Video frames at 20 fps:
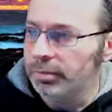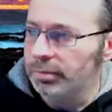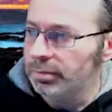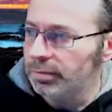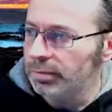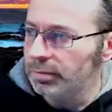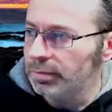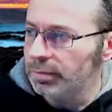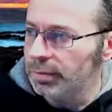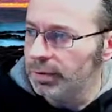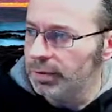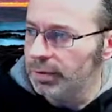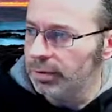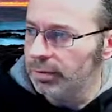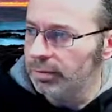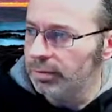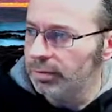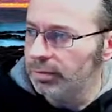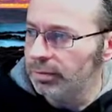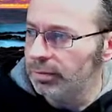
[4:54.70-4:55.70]

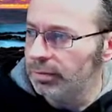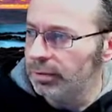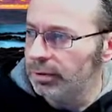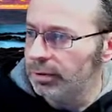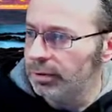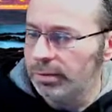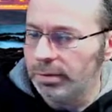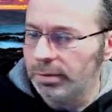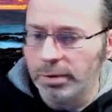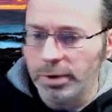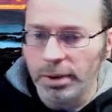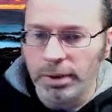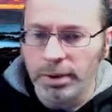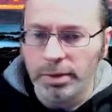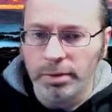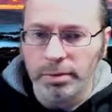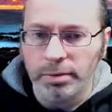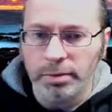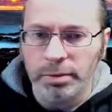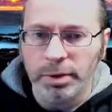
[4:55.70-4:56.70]
Zoom
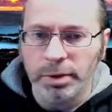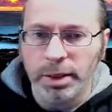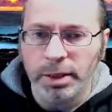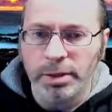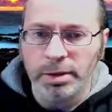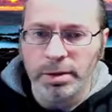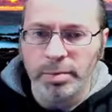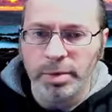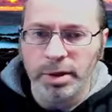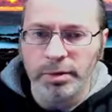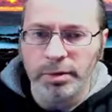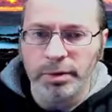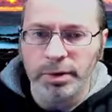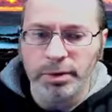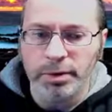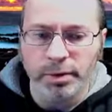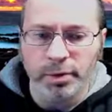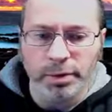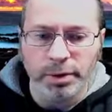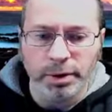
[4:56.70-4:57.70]
adds the benefit of
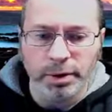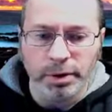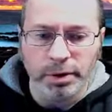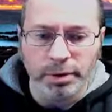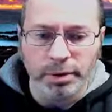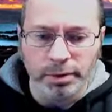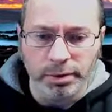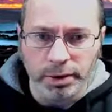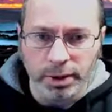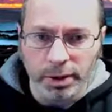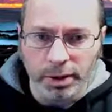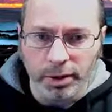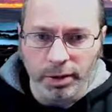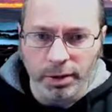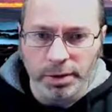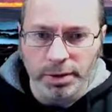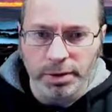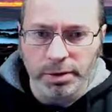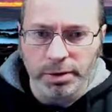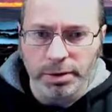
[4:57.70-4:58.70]
doing a little
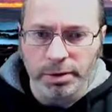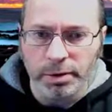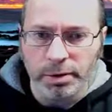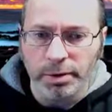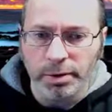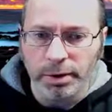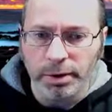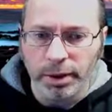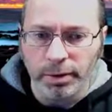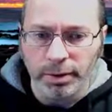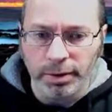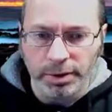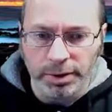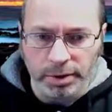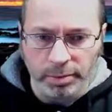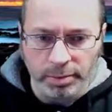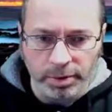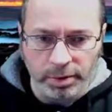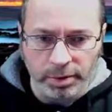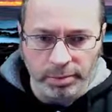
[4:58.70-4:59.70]
denoise to get rid of some of
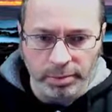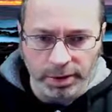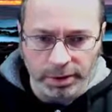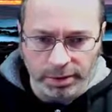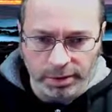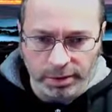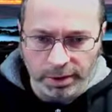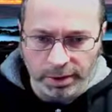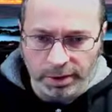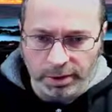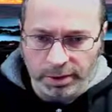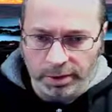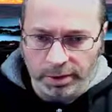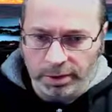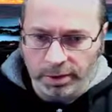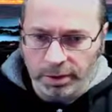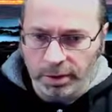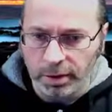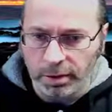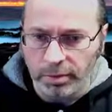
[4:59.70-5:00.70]
the pixel dance.
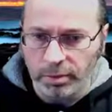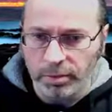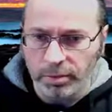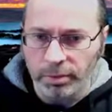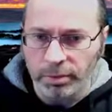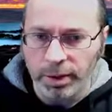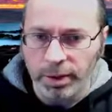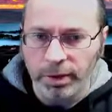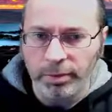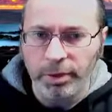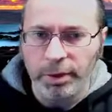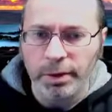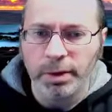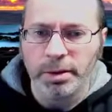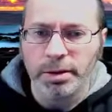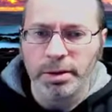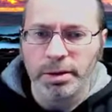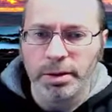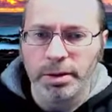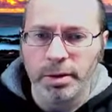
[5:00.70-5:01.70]
Not really
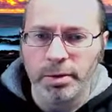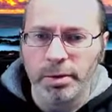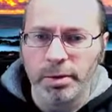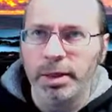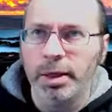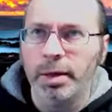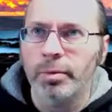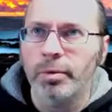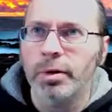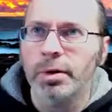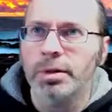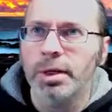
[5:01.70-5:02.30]
necessary with the Amcrest camera